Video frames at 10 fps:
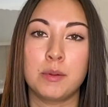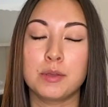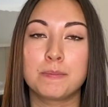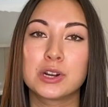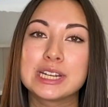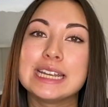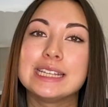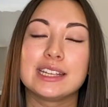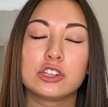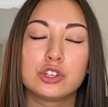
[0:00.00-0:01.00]
The market is
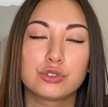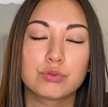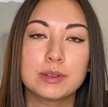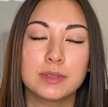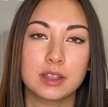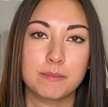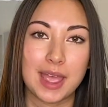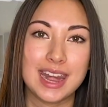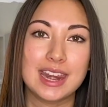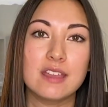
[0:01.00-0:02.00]
extremely
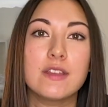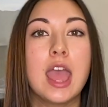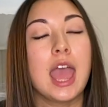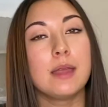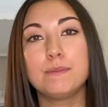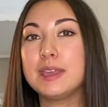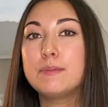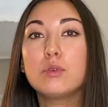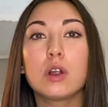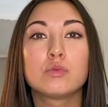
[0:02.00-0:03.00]
competitive, and
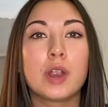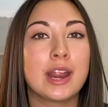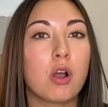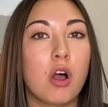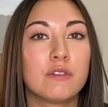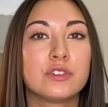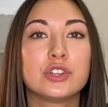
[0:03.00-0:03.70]
people are writing offers